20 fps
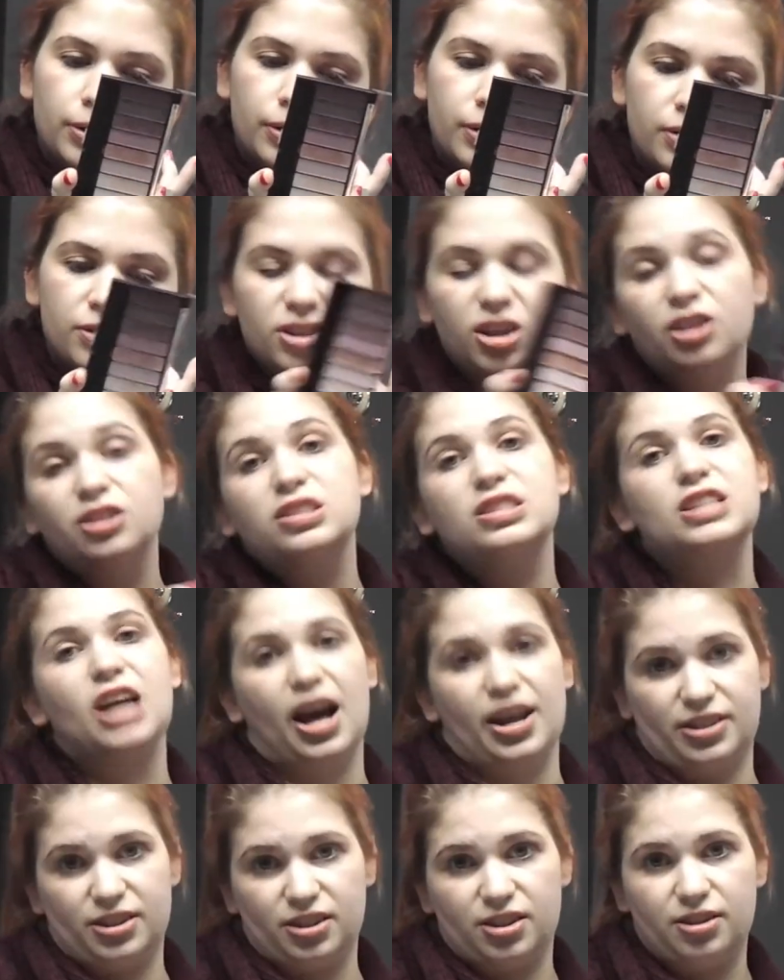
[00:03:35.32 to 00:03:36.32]
It's called
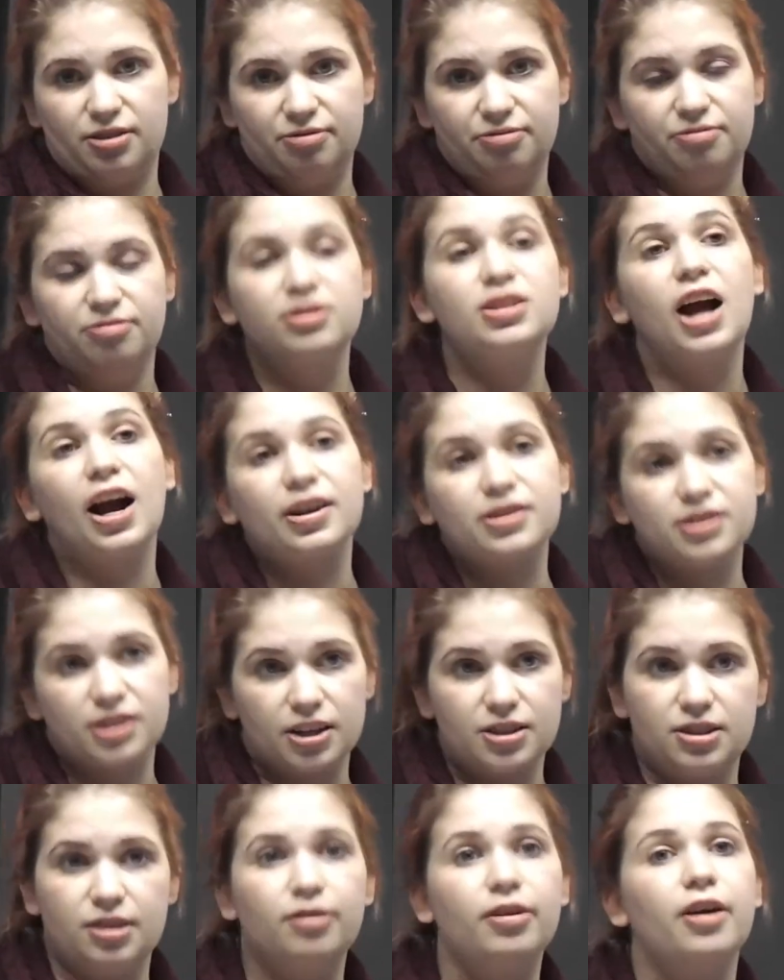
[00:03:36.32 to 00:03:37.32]
Dusk, not
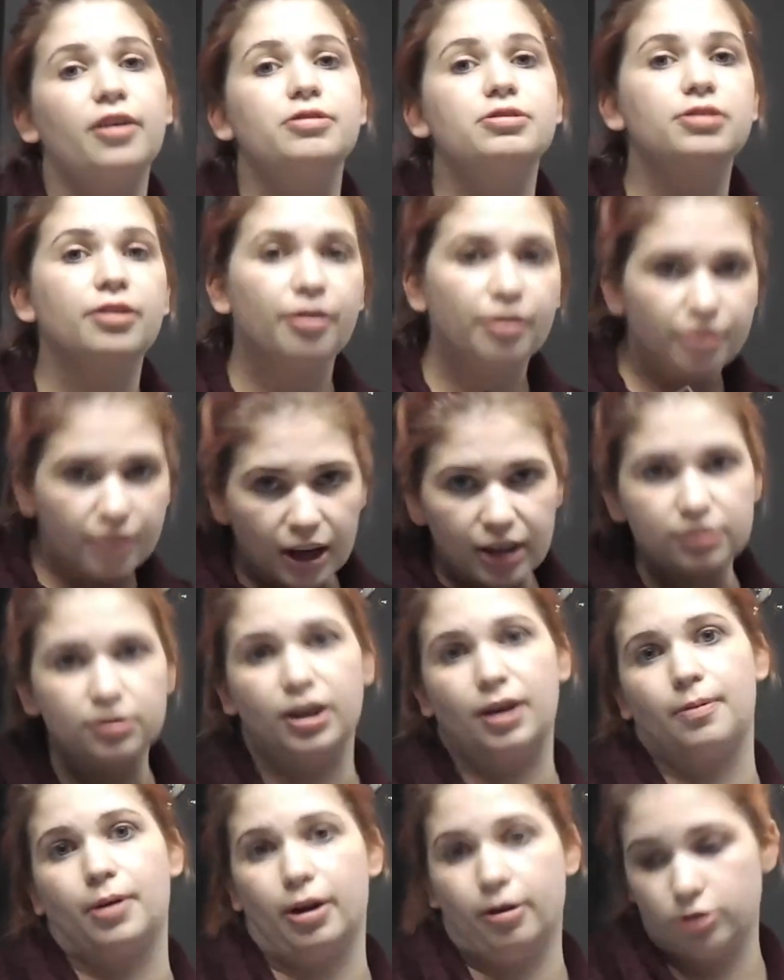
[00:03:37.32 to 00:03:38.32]
Dusty Rose. Thanks for
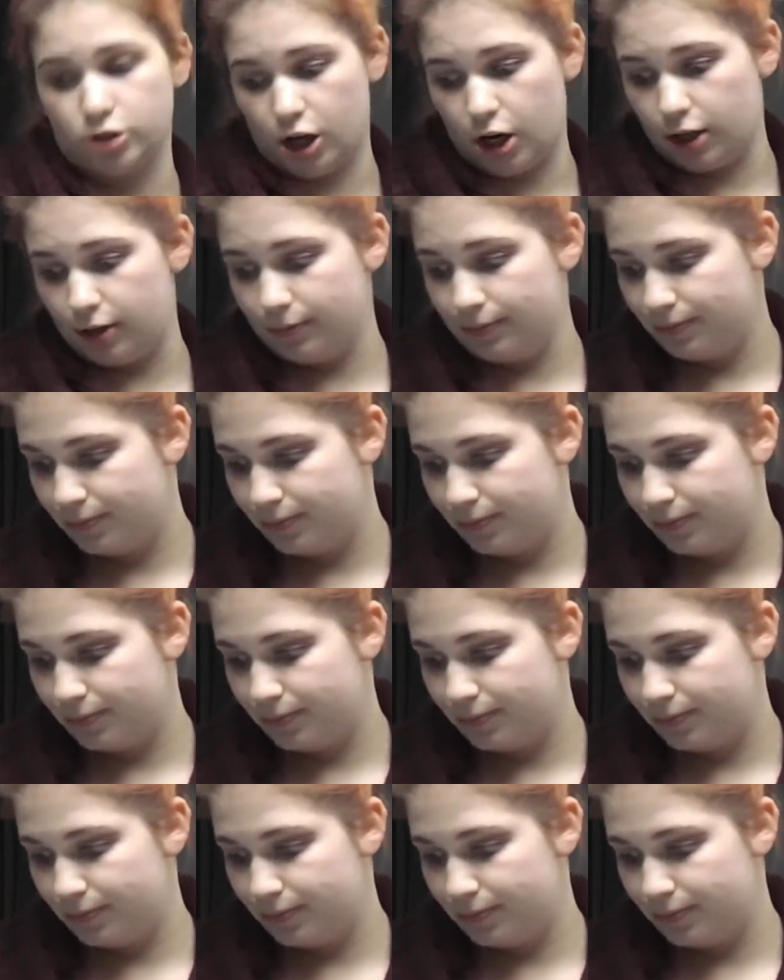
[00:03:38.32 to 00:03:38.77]
coming up, John.